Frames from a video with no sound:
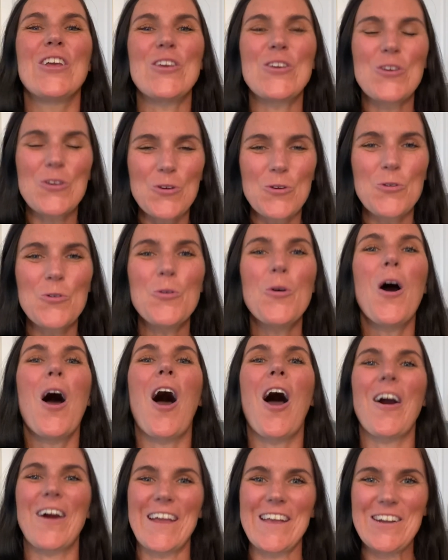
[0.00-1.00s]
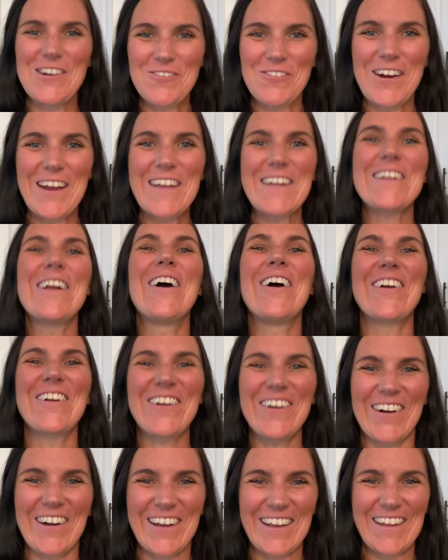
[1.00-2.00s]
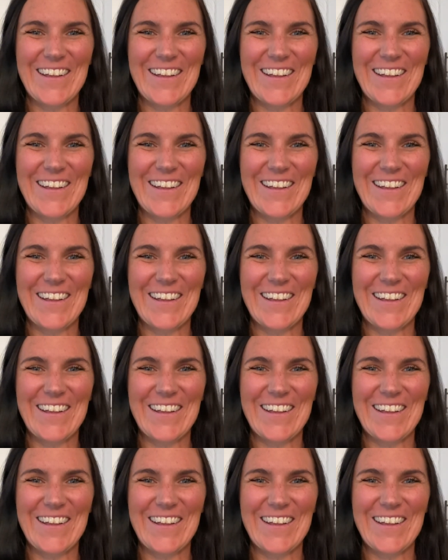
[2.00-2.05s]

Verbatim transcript: You are a great cook.